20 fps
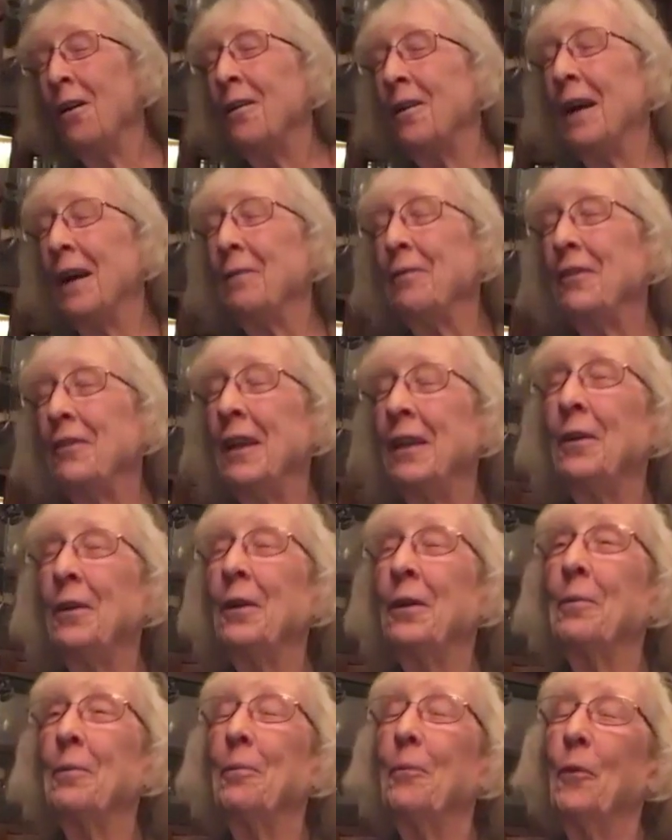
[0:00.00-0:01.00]
I've seen
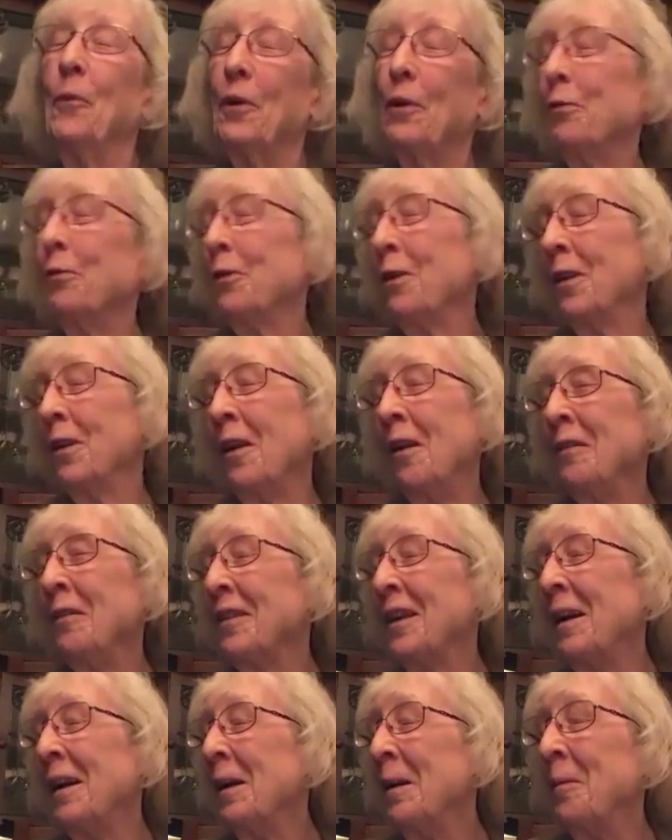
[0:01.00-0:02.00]
your work for a long
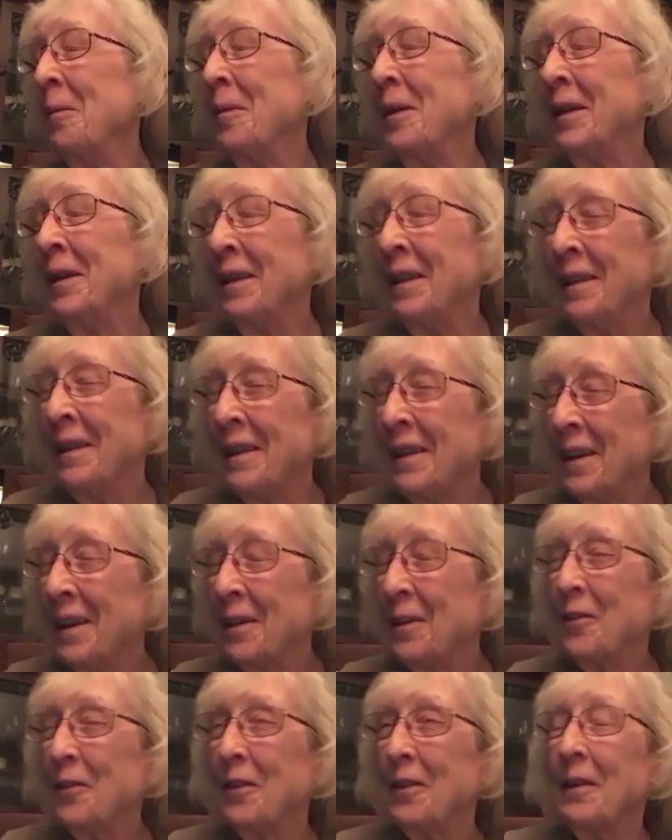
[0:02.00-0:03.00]
time, and
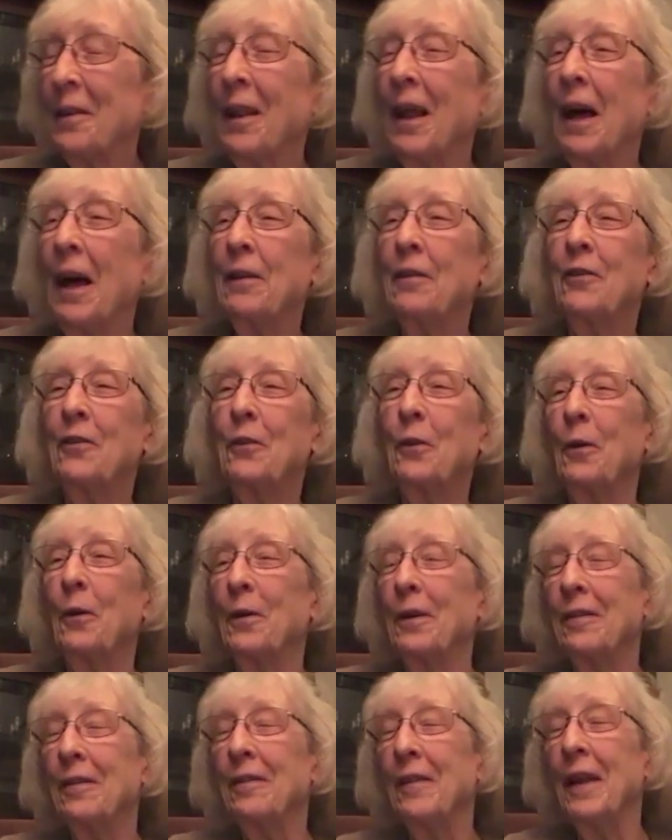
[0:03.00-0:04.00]
there's a lot of
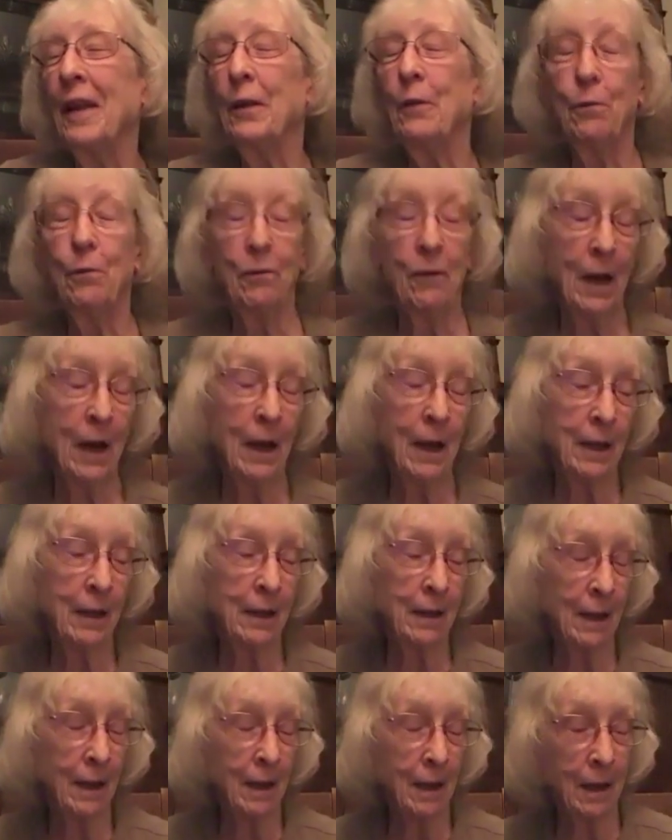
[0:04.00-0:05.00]
stories that you
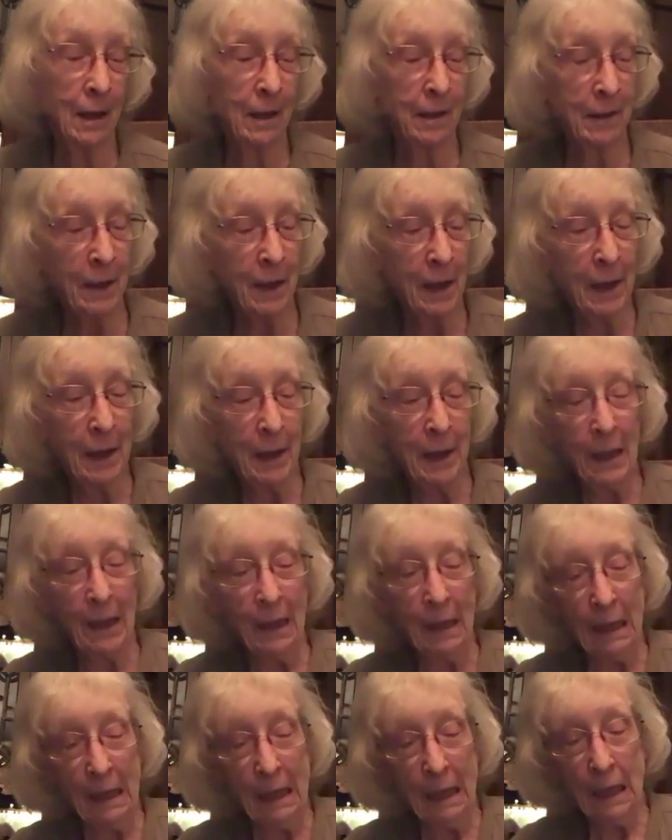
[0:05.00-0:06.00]
find. And
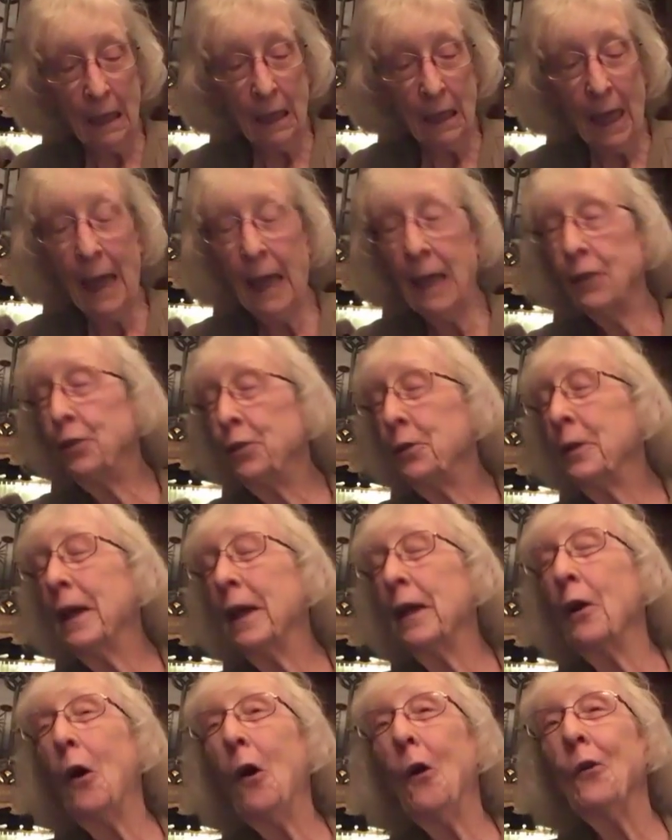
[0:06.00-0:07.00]
as you
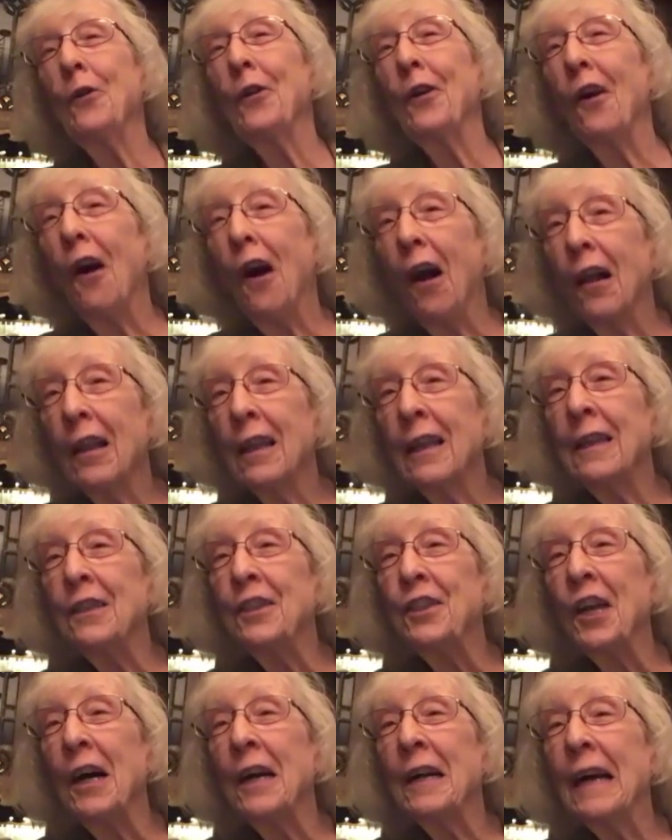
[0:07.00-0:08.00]
get older, hauling
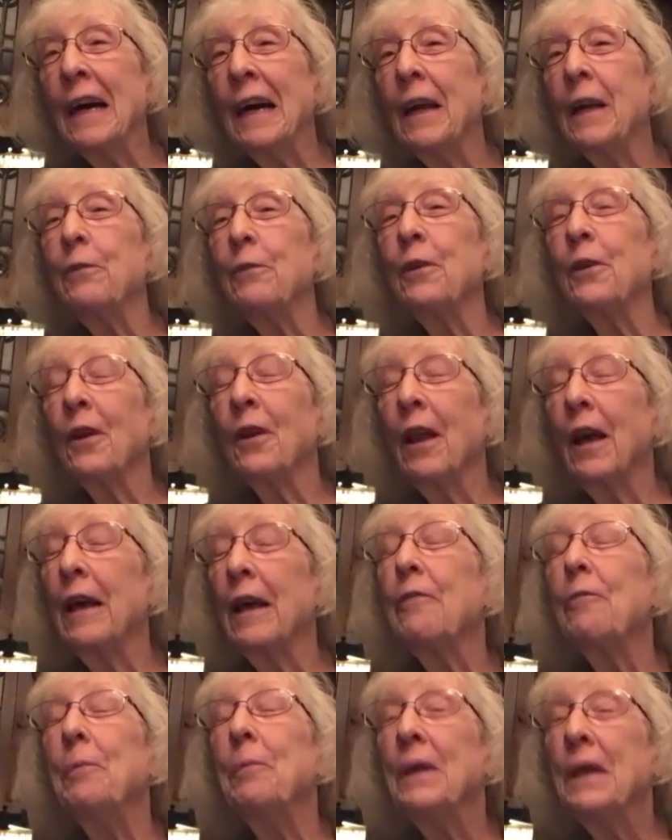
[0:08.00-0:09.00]
junk out of your
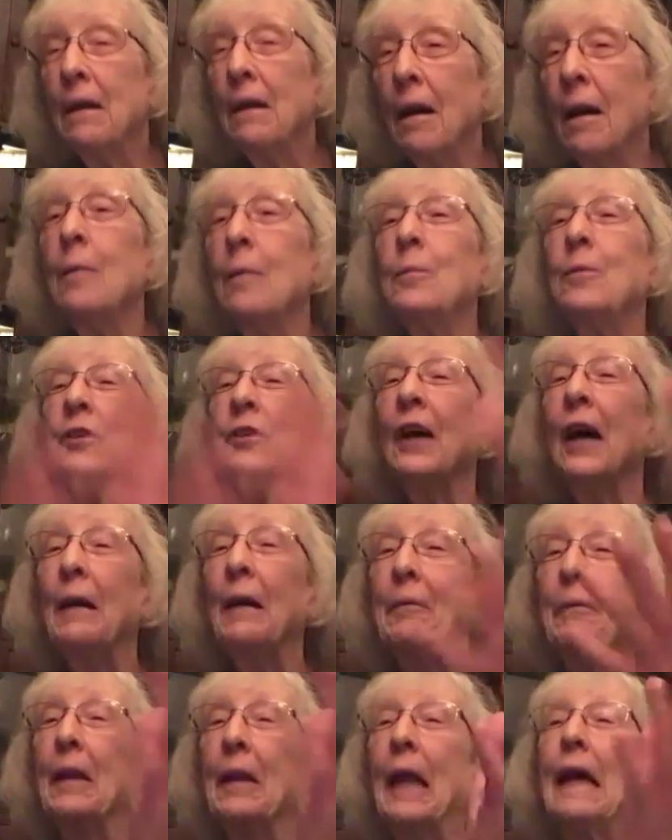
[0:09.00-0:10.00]
life becomes
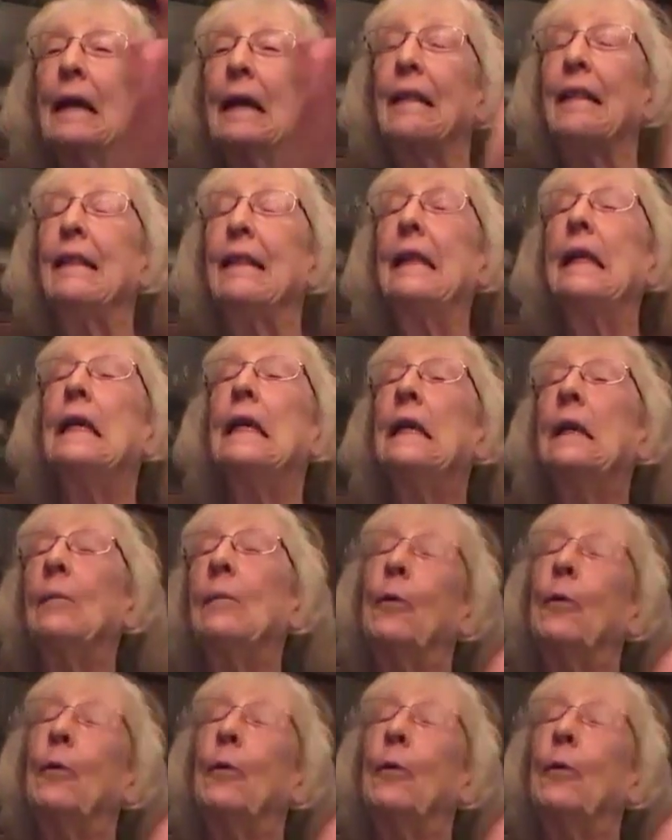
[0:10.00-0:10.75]
a like theme